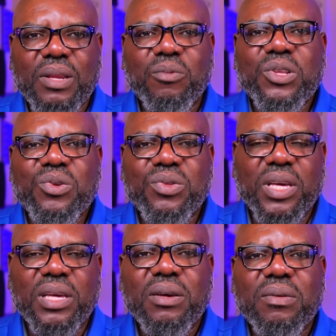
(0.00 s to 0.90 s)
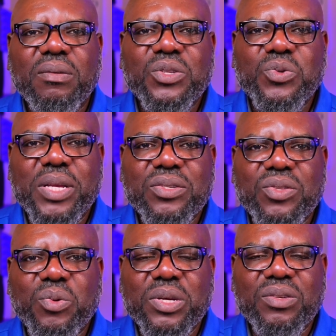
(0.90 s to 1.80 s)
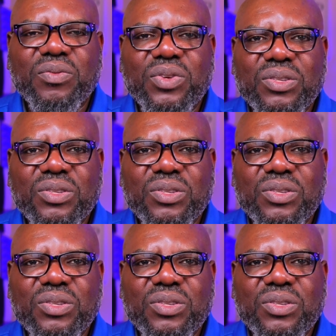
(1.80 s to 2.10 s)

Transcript: What do you think? Why don't you answer the question for